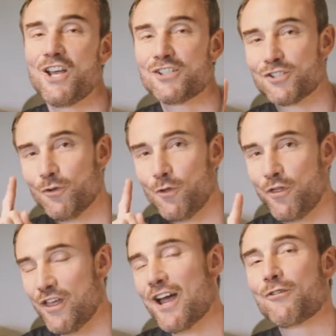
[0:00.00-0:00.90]
So
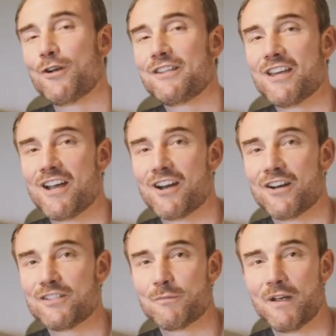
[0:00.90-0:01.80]
that right there
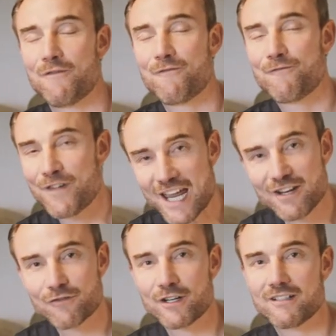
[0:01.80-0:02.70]
is my
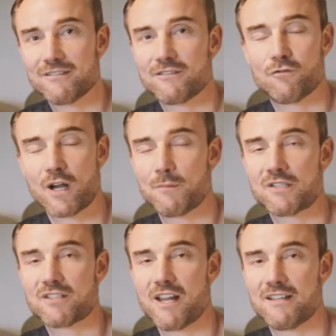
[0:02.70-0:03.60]
favorite Gregg
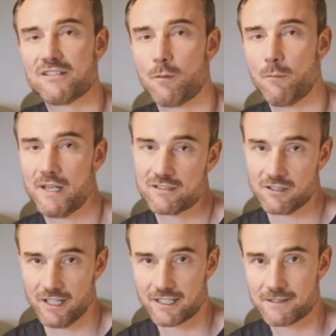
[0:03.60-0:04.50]
Bissonette double bass
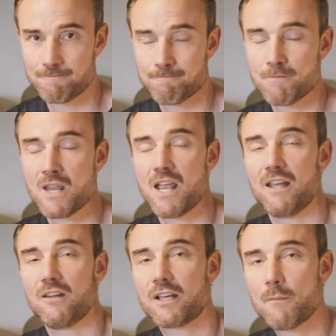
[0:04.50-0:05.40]
lick.
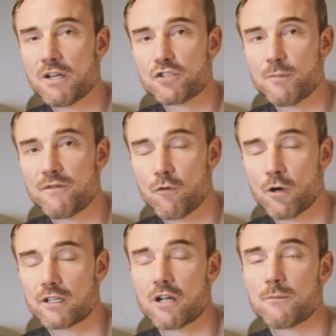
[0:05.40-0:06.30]
And like I mentioned
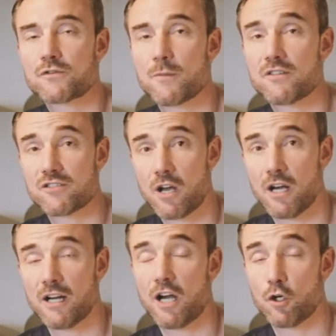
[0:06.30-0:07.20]
before, it comes from the
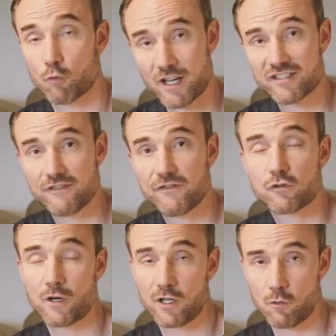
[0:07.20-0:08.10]
song Aggressive
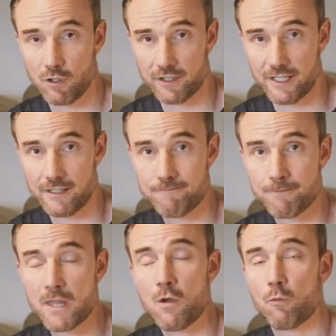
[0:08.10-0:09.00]
Tranquility,
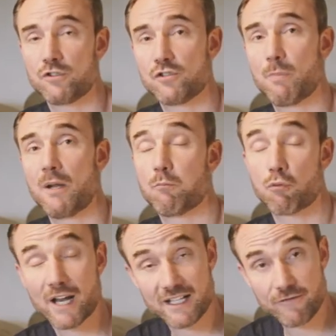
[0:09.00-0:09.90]
which is by
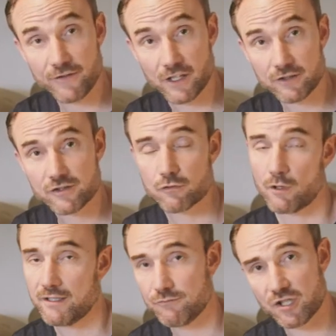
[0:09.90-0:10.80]
Brandon Fields,
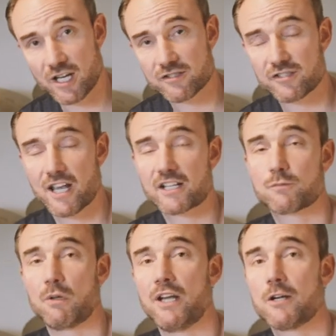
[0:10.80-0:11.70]
great jazz sax
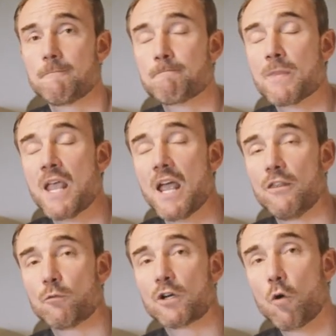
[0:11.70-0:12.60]
player. And
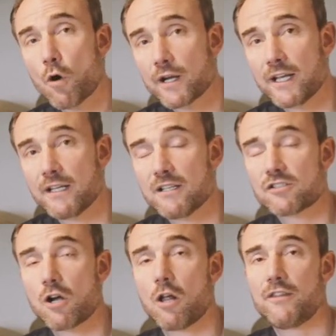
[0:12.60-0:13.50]
the recording is
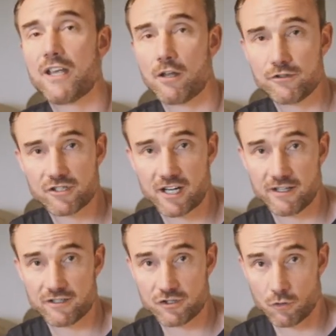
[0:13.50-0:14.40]
called The Other Side of
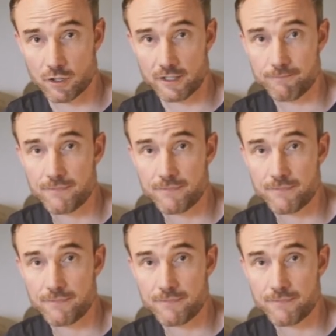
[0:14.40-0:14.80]
the Story.